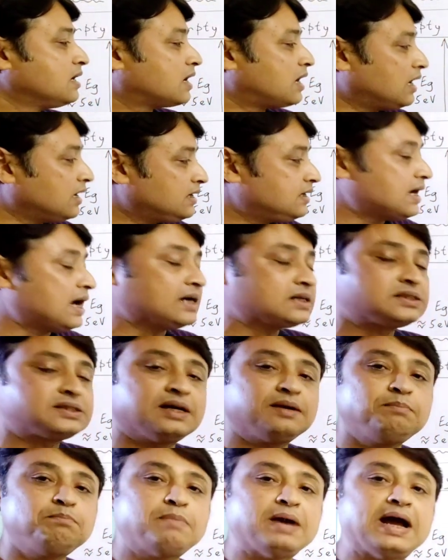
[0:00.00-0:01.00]

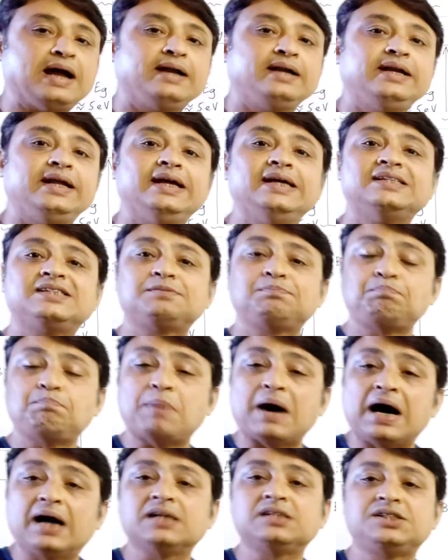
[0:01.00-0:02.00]
conduction band is
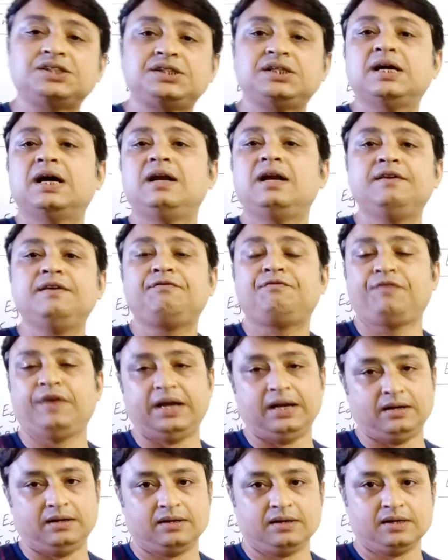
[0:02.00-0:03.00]
partially
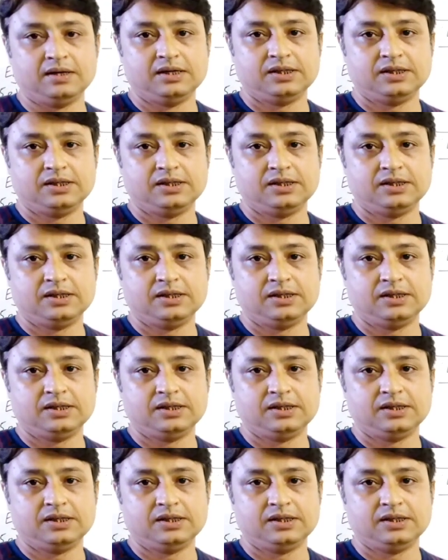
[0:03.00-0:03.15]
filled